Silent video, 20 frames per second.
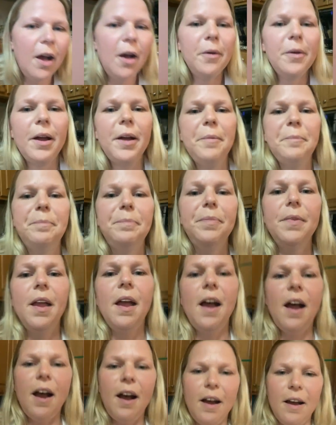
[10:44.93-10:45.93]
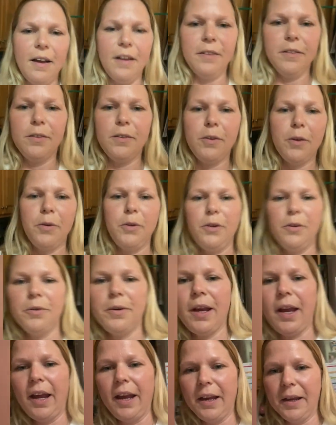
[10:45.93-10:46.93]
Okay. So you
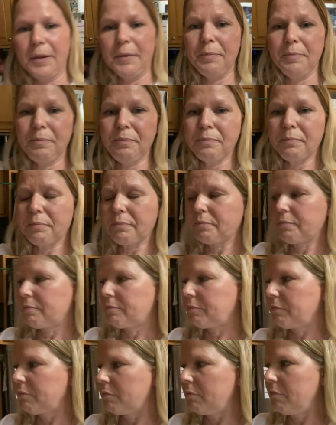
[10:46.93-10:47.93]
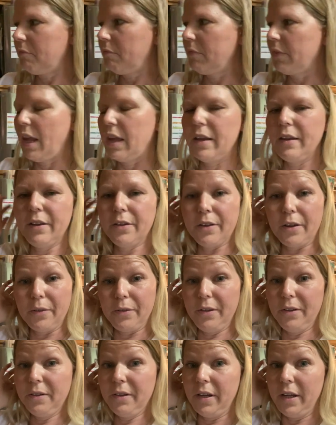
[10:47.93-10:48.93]
can, you
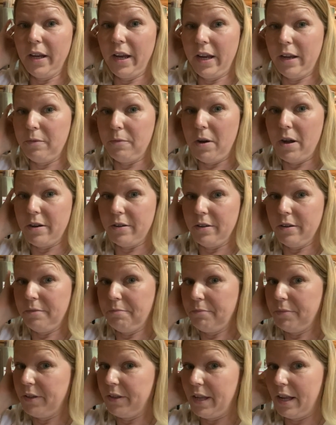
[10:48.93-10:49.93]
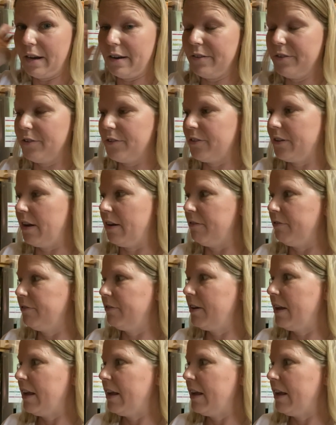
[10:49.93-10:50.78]
can can water and put that on your shelf.